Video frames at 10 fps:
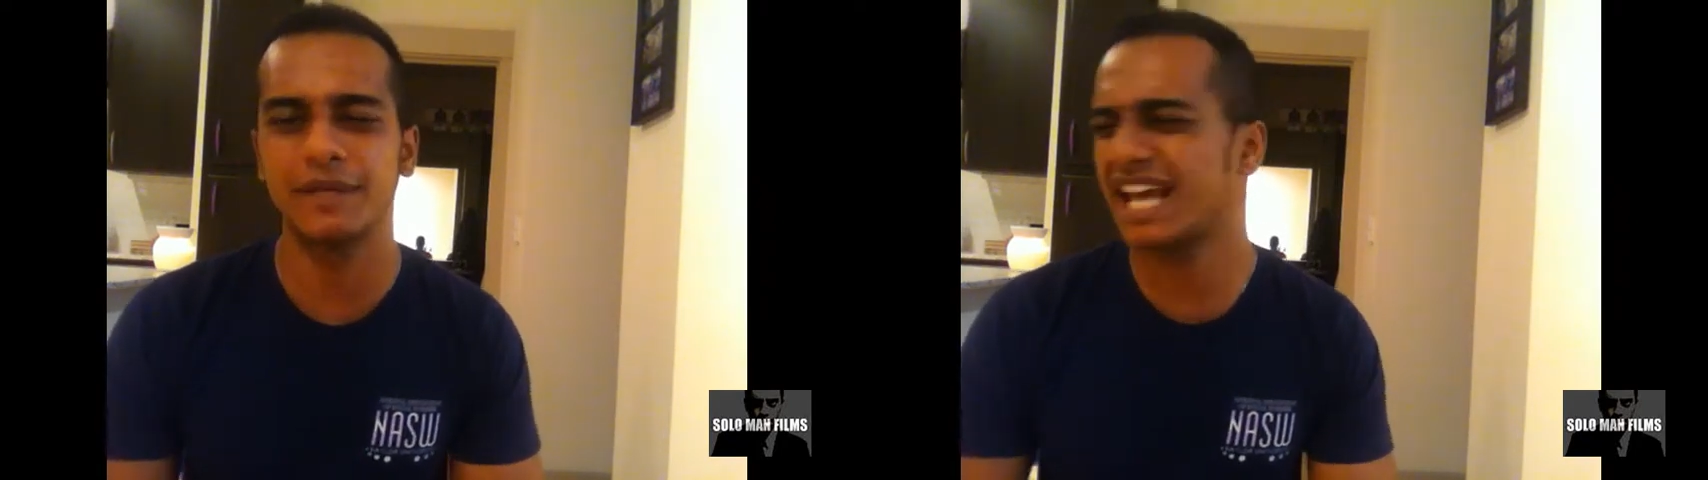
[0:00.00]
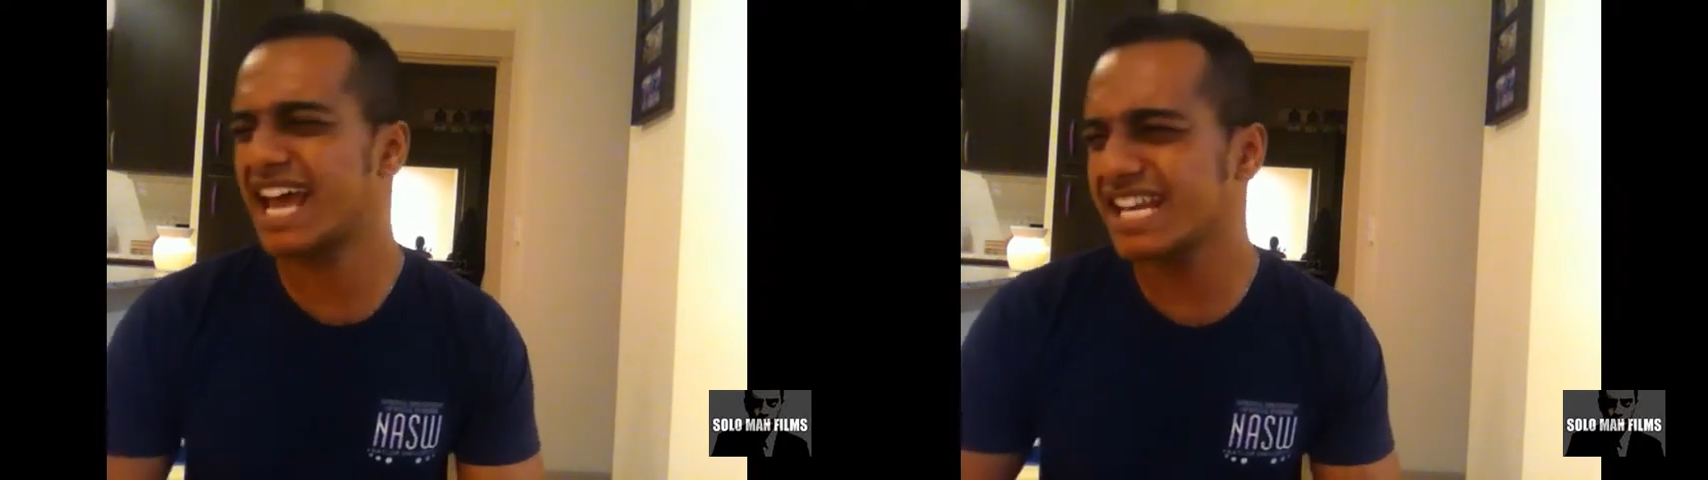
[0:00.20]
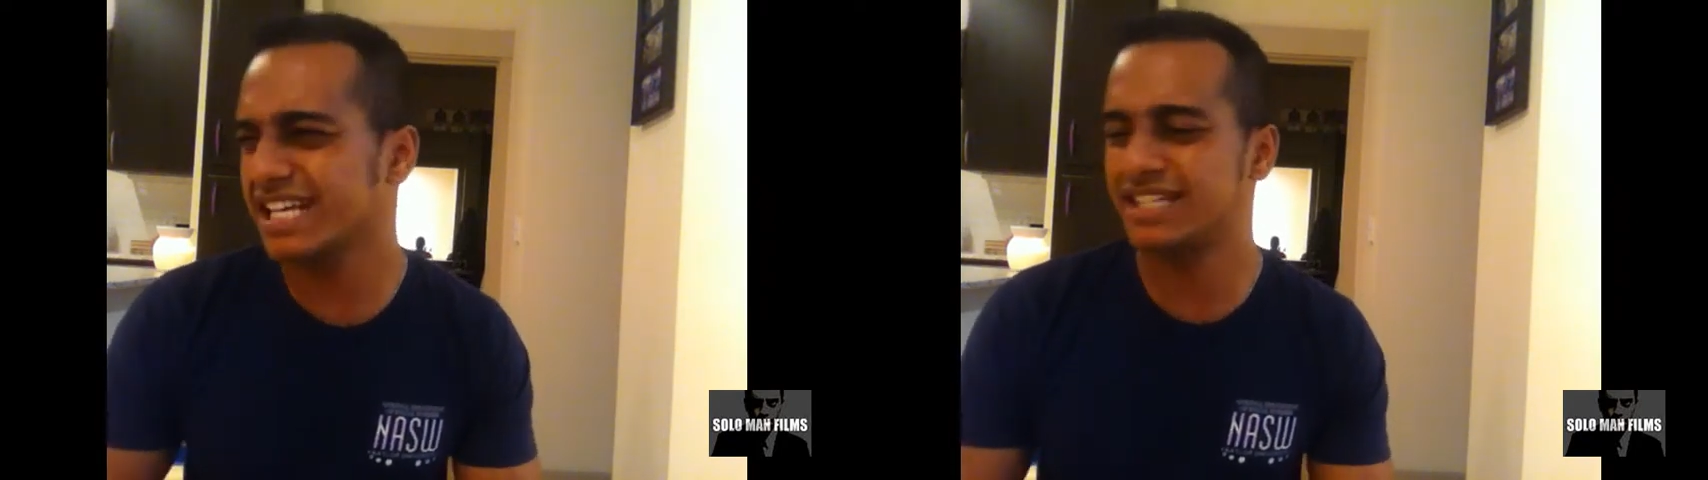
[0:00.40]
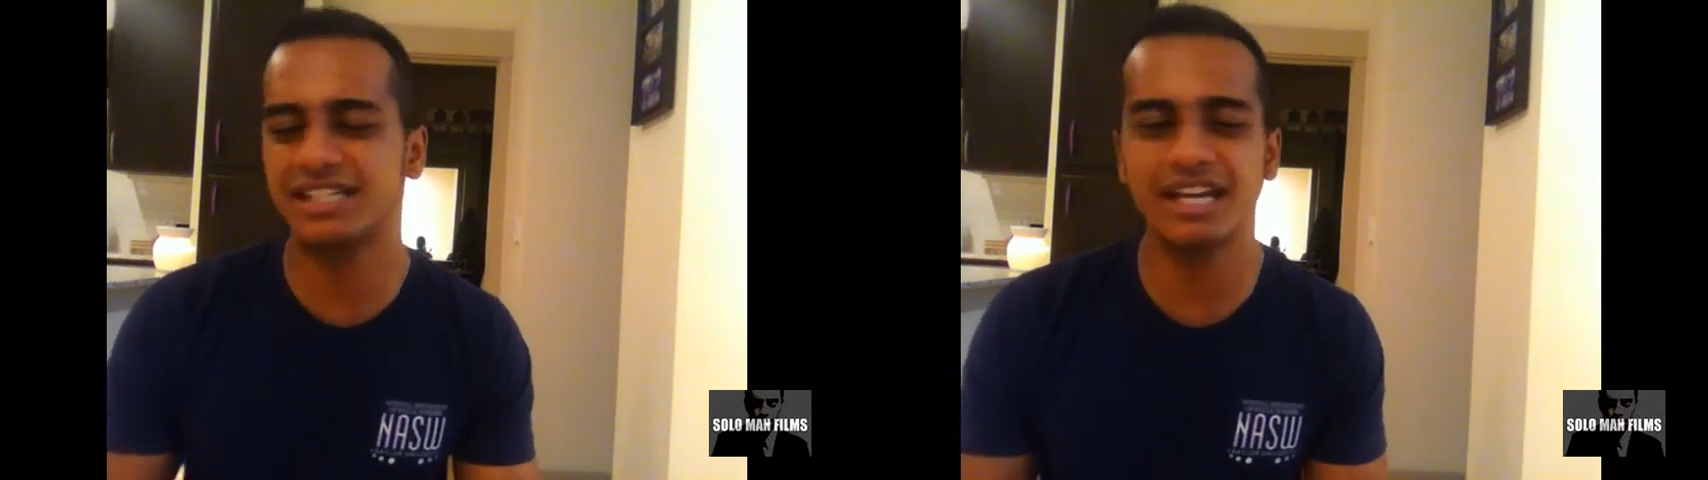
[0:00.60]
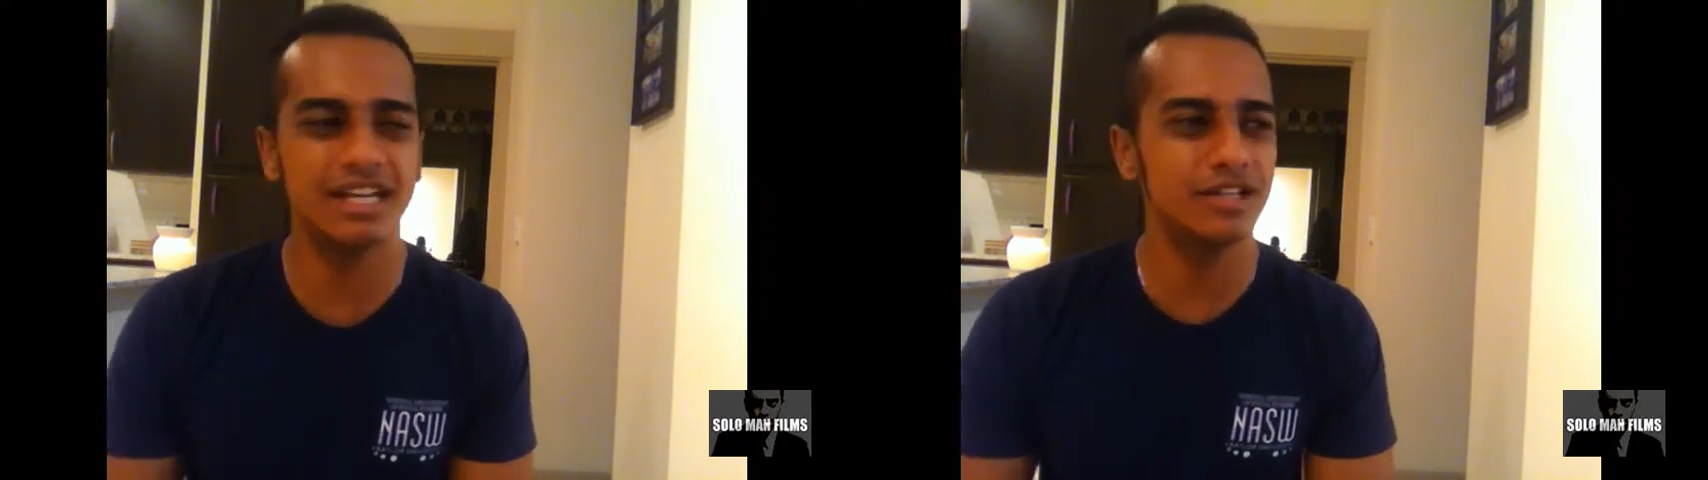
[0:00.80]
I mean, any
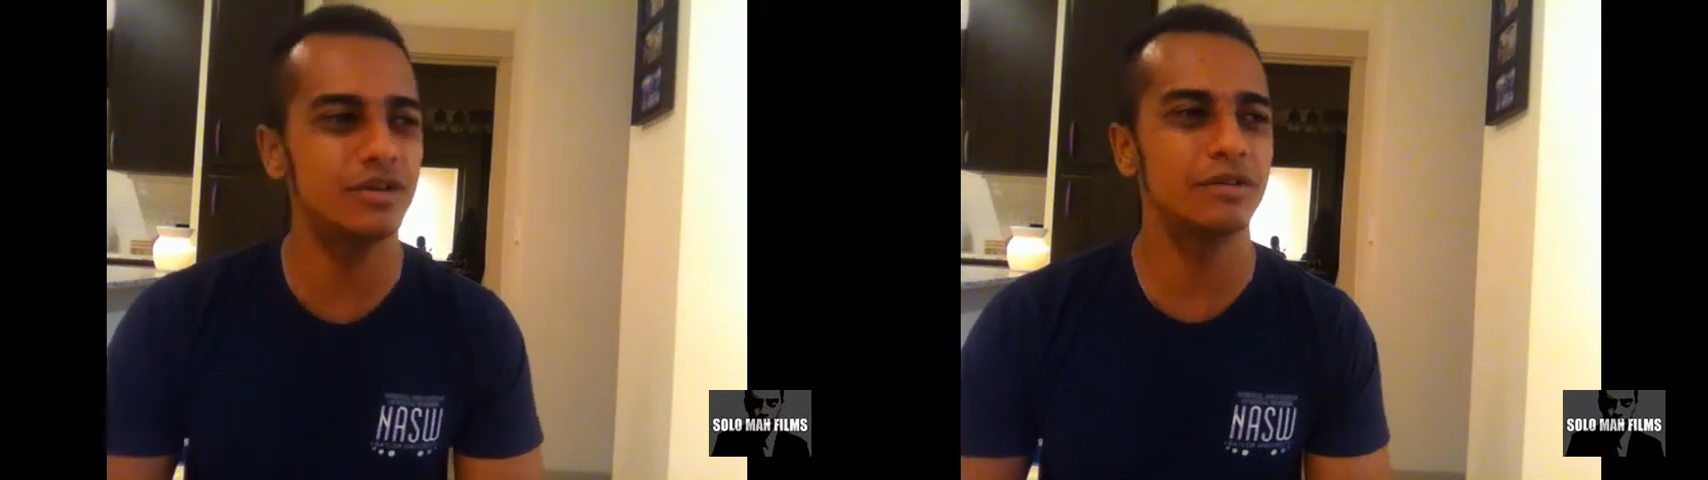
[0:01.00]
scene.